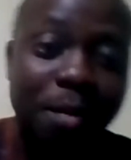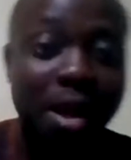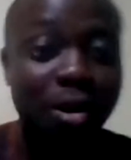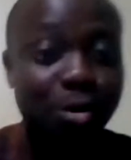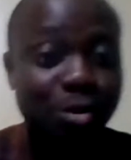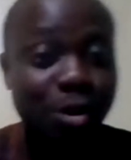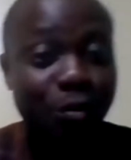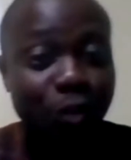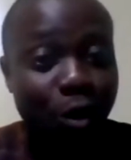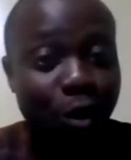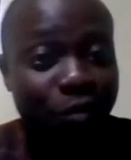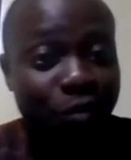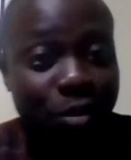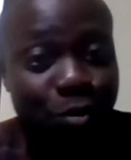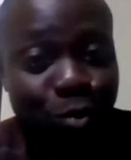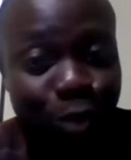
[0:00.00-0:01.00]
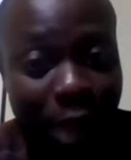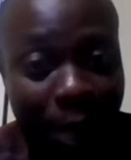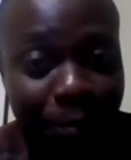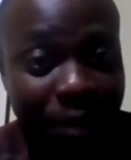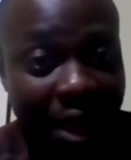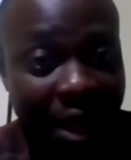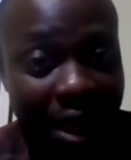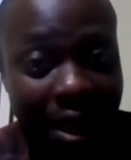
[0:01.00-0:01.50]
for Microsoft Office to
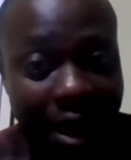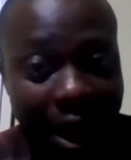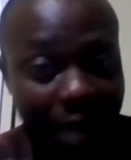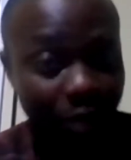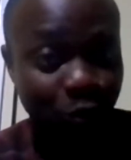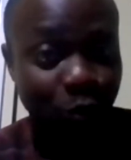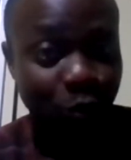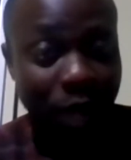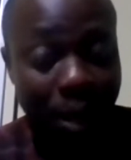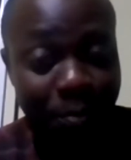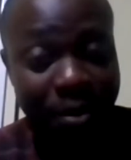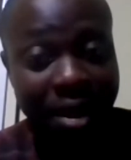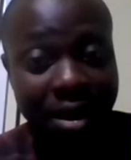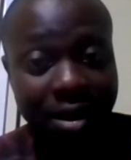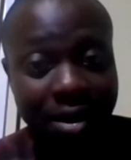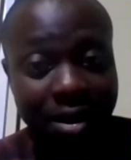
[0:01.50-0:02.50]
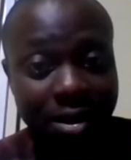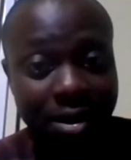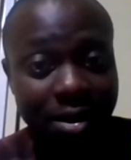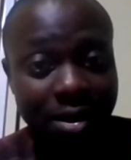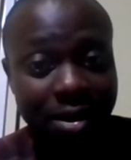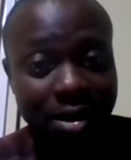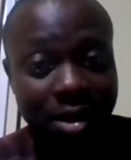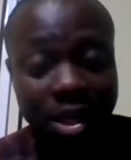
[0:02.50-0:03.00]
appear, and it would appear.
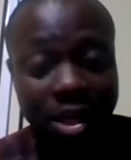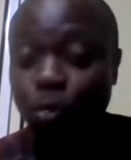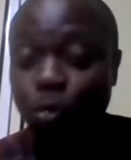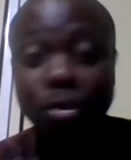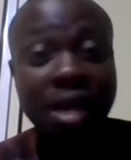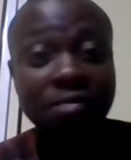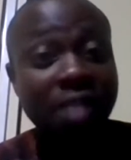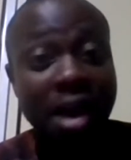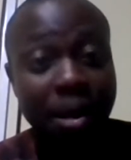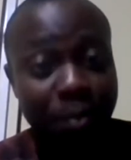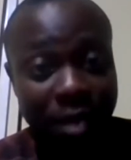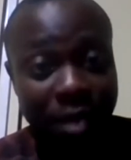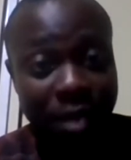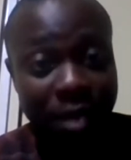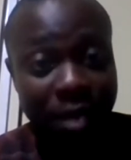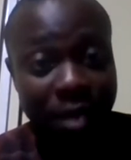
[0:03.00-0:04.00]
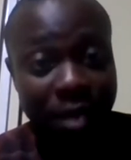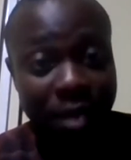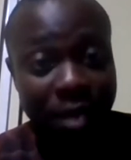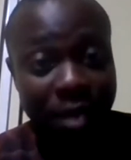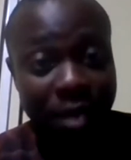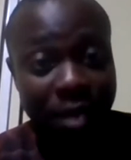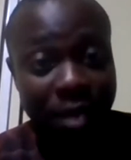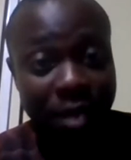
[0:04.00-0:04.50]
It will never appear.
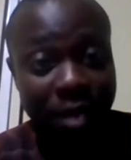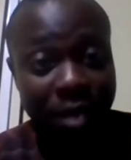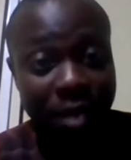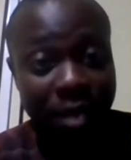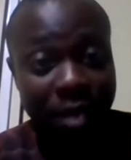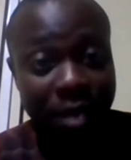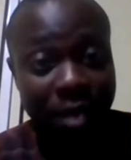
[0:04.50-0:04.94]
The only